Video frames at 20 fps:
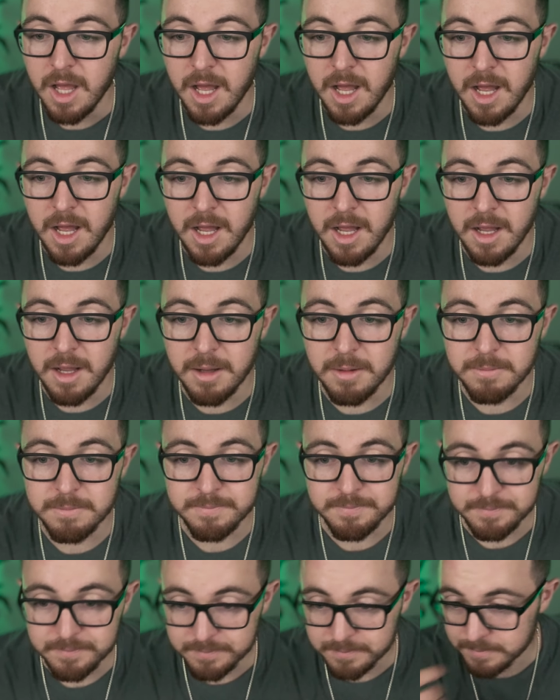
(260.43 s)

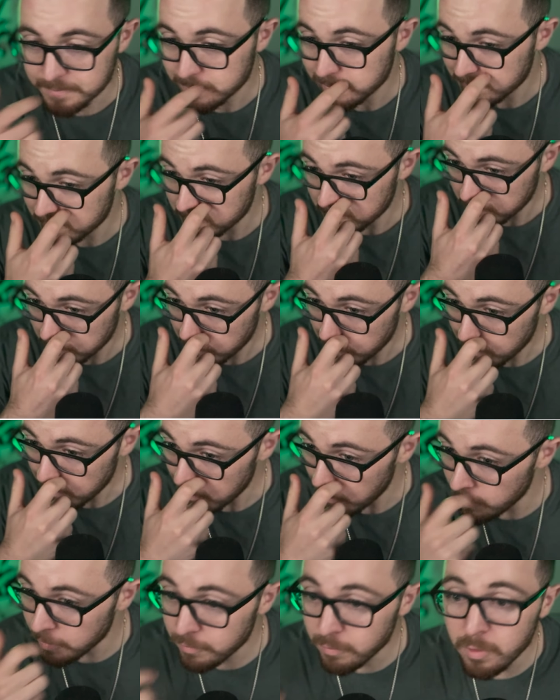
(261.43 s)
Um,
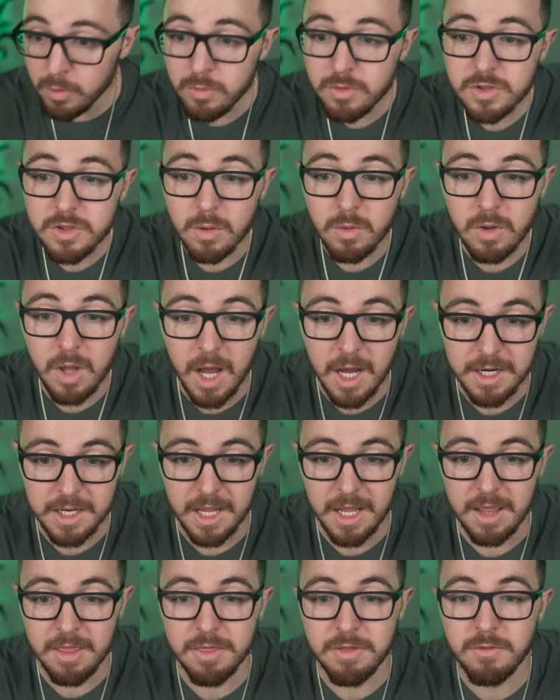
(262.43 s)
through Solana
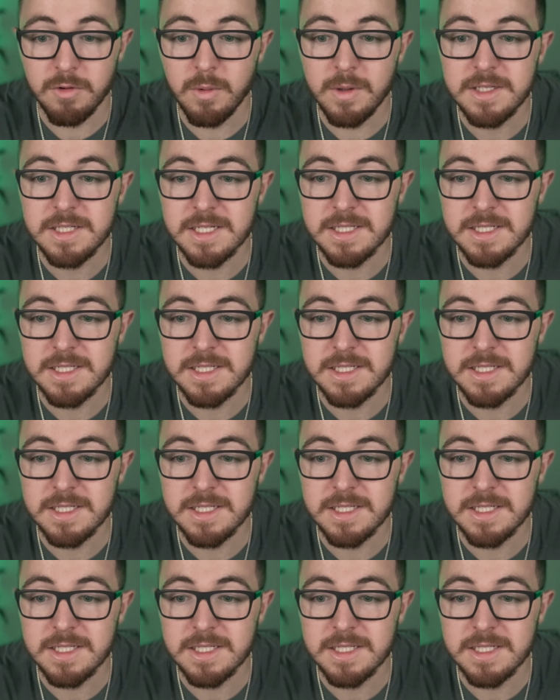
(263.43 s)
and through its